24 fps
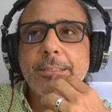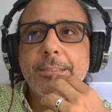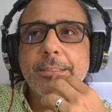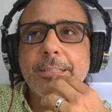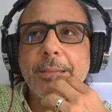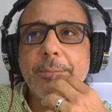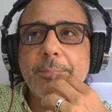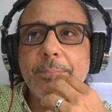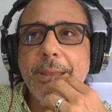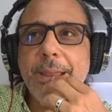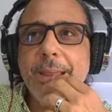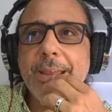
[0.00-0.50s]

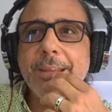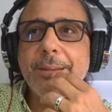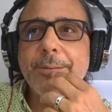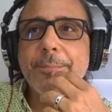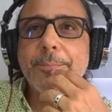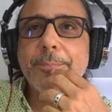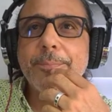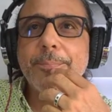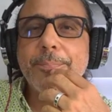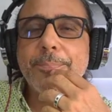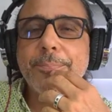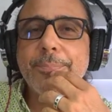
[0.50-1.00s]
they
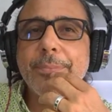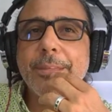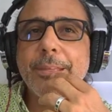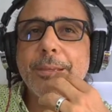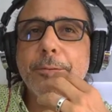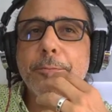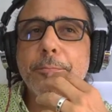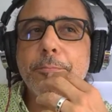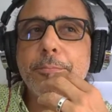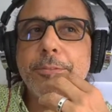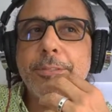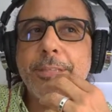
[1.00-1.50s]
may
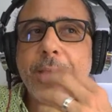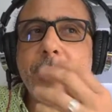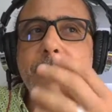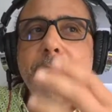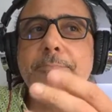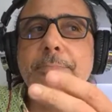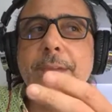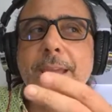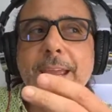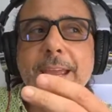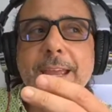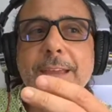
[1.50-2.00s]
they
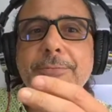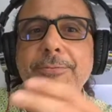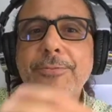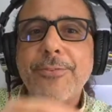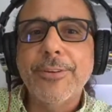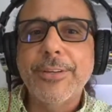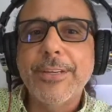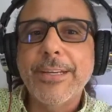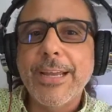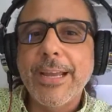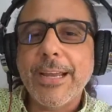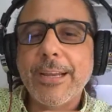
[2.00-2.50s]
may
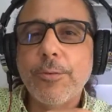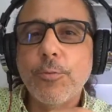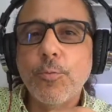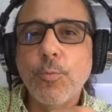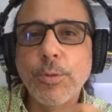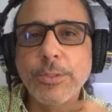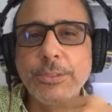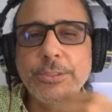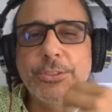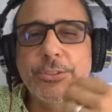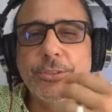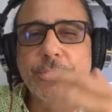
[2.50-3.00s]
forget
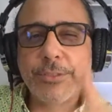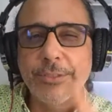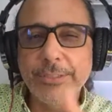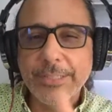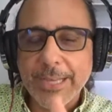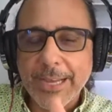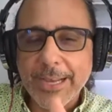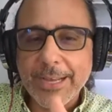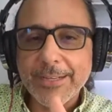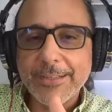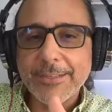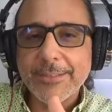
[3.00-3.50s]
what you
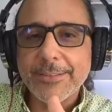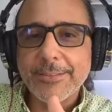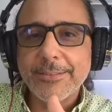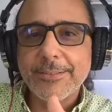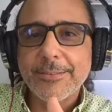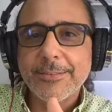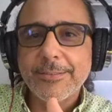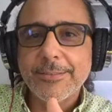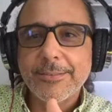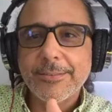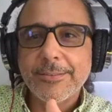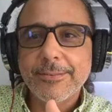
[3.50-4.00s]
said,
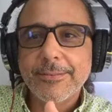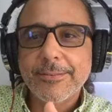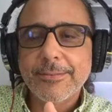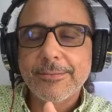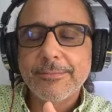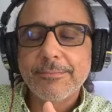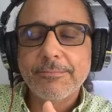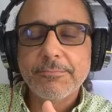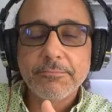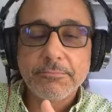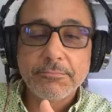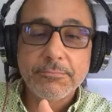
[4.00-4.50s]

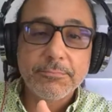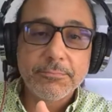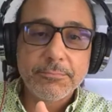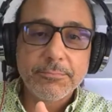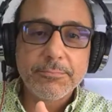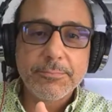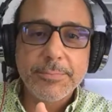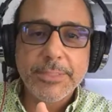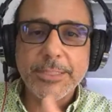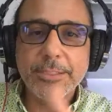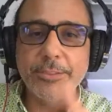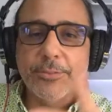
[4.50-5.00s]

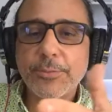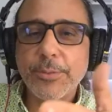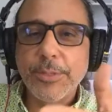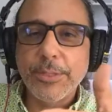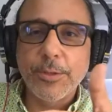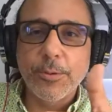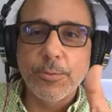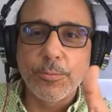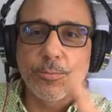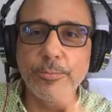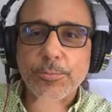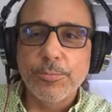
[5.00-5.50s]
because
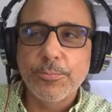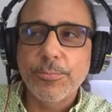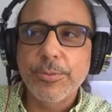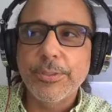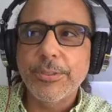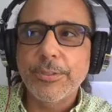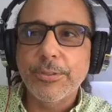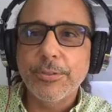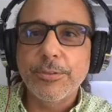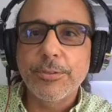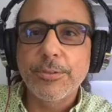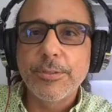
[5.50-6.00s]
you know
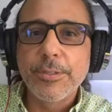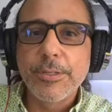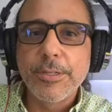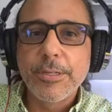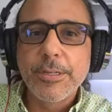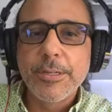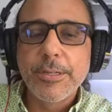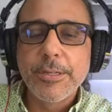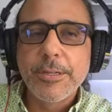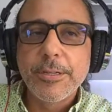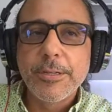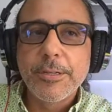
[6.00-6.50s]
we do,
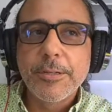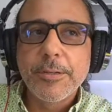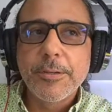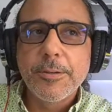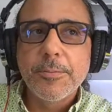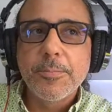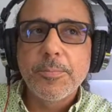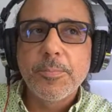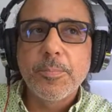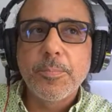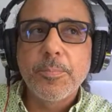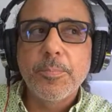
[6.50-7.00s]

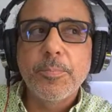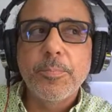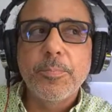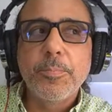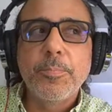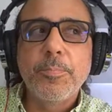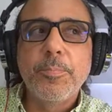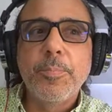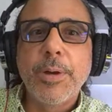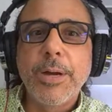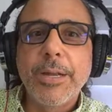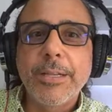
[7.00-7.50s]

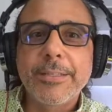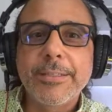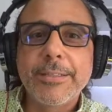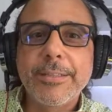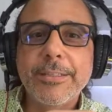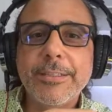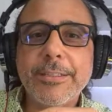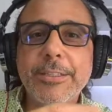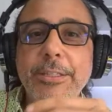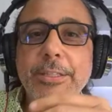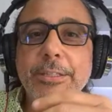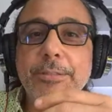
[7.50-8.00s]
but
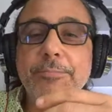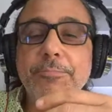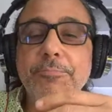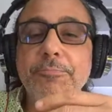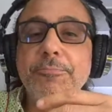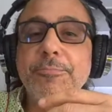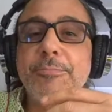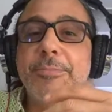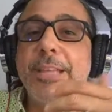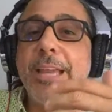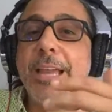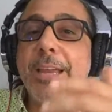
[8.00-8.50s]

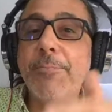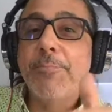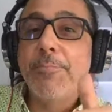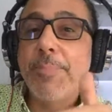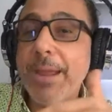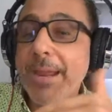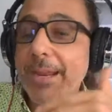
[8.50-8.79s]
they